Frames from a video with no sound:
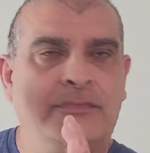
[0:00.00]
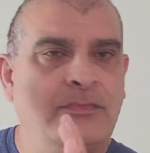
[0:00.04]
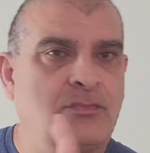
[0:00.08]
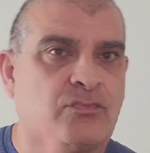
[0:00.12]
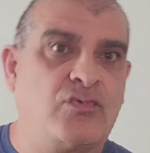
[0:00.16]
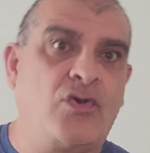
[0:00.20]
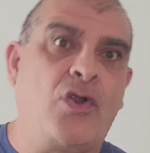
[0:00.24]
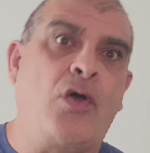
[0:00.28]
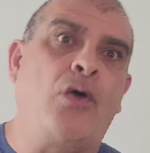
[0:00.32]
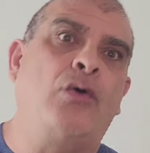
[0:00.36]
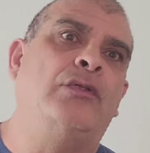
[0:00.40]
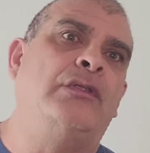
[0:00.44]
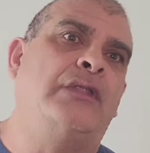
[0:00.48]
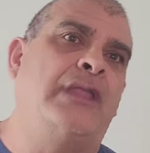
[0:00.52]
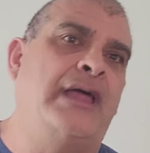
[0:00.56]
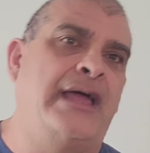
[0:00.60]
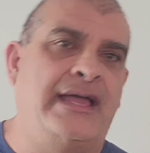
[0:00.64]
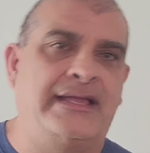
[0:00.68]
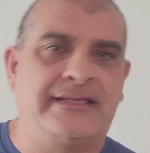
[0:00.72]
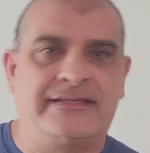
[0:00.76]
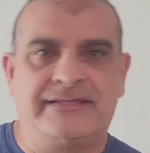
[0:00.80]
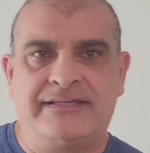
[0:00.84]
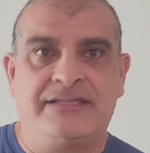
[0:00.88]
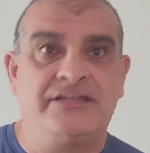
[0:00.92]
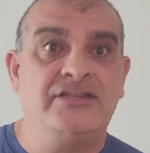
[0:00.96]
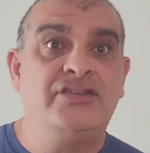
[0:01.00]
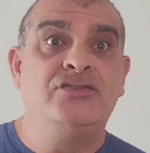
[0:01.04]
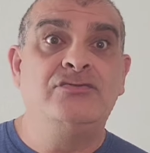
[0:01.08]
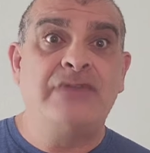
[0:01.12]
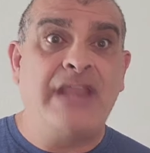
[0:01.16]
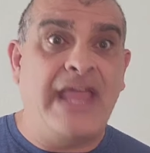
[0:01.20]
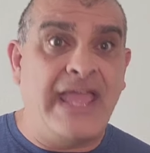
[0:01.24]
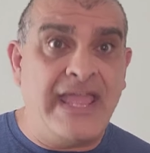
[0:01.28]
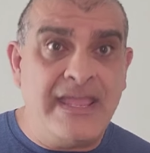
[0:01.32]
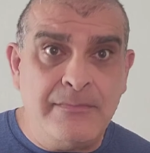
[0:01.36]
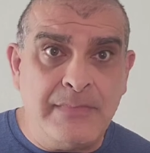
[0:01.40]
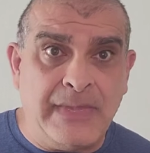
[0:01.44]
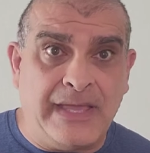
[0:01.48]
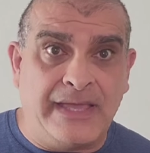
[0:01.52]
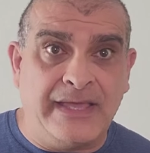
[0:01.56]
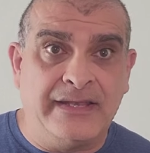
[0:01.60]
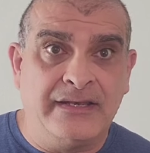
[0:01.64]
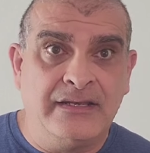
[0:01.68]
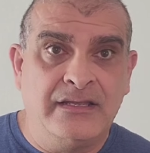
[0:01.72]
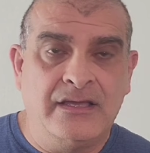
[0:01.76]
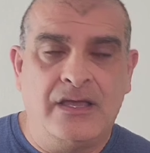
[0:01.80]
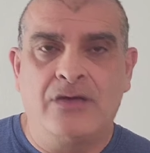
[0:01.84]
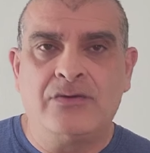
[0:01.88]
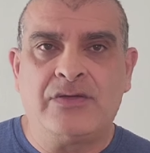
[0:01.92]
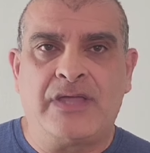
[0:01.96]
Rolex and you name it,
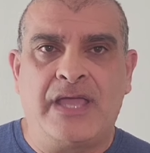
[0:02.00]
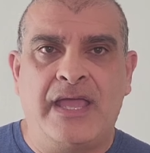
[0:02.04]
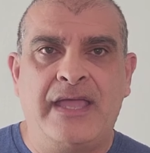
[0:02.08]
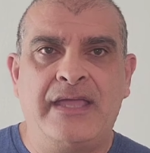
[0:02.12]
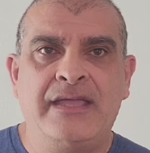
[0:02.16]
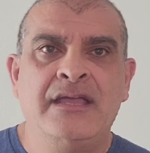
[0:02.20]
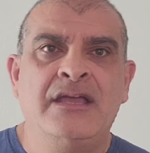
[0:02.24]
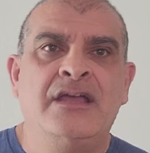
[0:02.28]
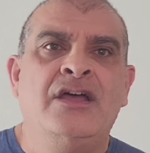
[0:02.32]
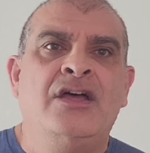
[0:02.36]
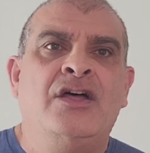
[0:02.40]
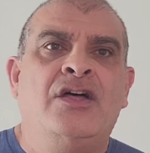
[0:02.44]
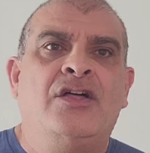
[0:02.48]
okay?